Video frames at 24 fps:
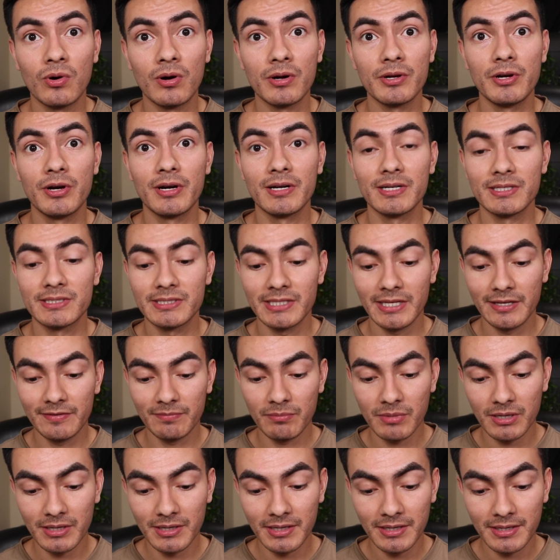You're gonna save
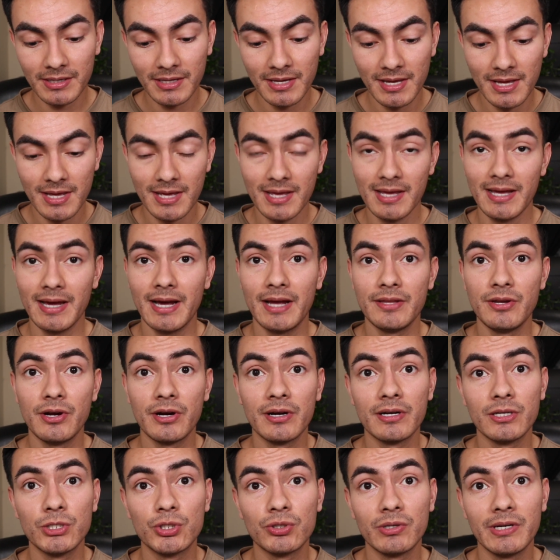money, and you're gonna
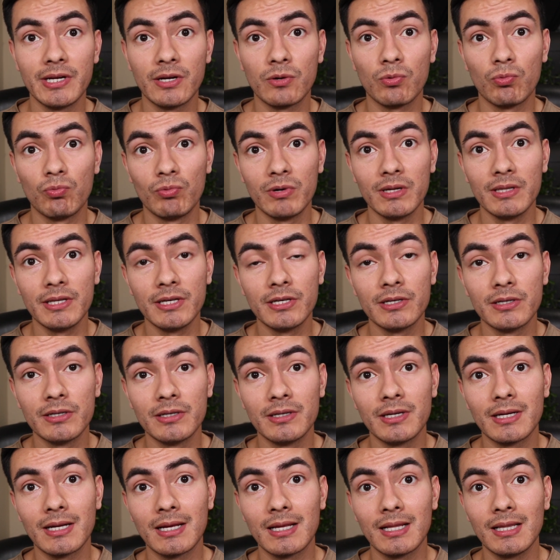drink really good,
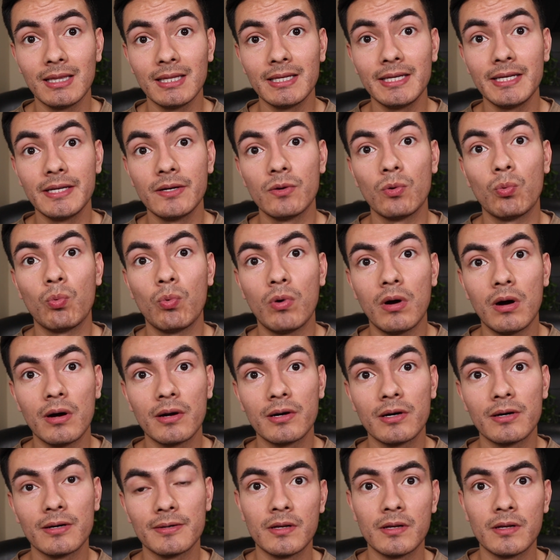clean water.